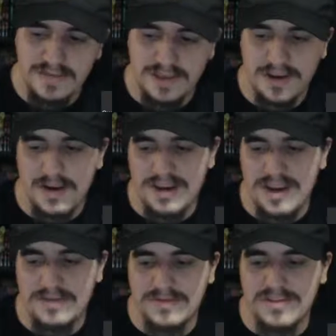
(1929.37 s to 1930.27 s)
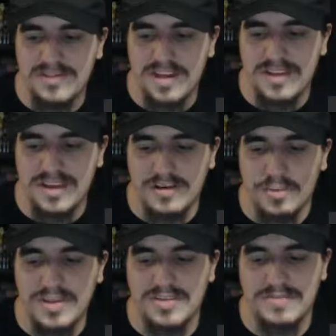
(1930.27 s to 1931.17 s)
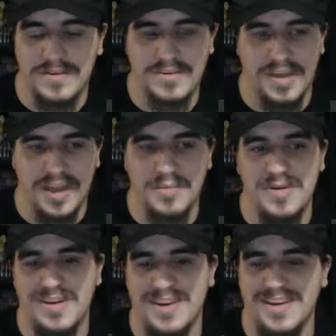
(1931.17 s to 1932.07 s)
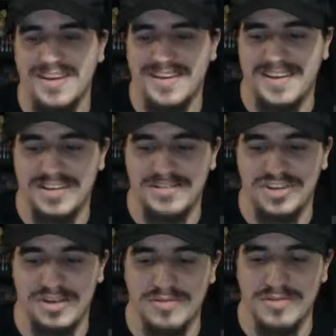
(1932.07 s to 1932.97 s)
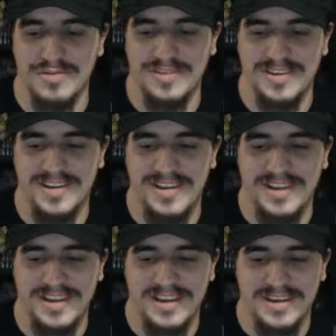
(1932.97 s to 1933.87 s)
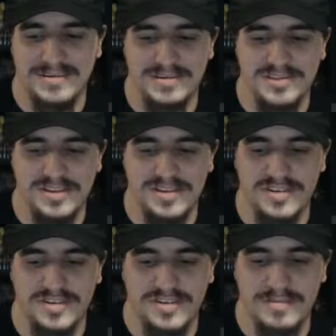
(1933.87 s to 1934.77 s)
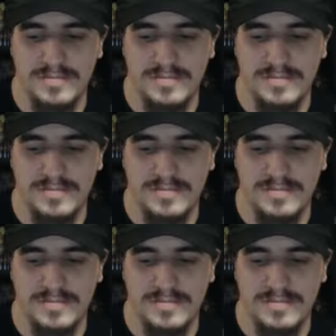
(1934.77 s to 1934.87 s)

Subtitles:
I kind of just got like a what the fuck game in general, which is